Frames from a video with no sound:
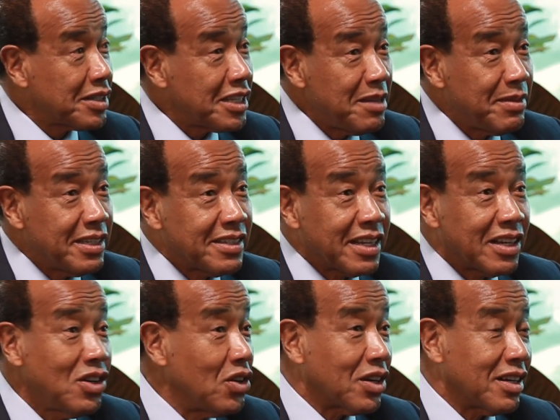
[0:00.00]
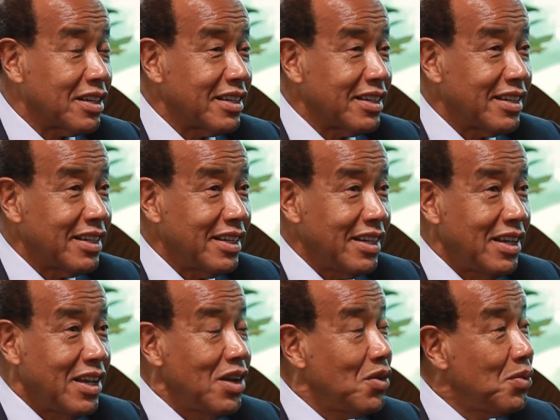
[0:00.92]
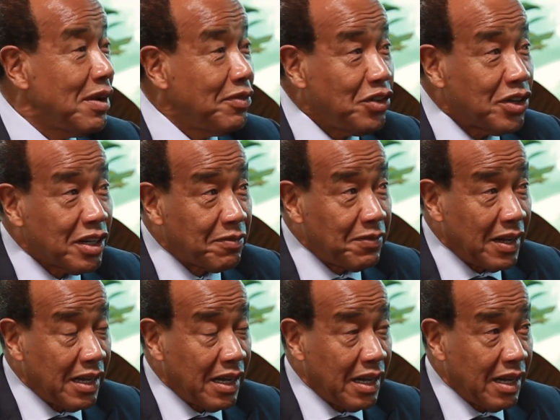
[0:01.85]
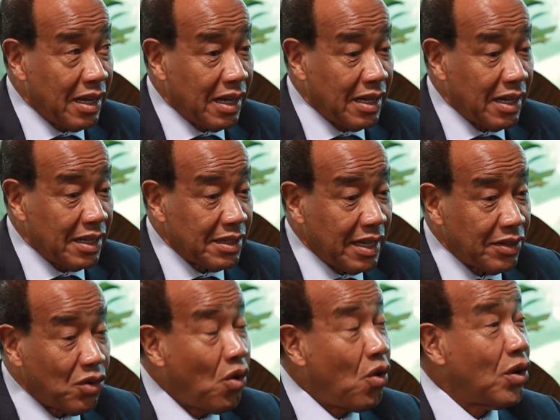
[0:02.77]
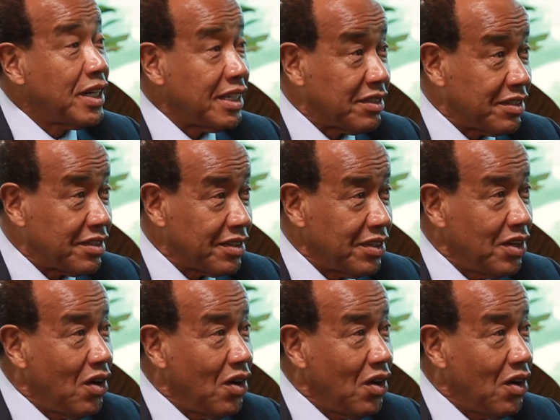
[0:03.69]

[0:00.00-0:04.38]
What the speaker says: came in and said, look, we've done an audit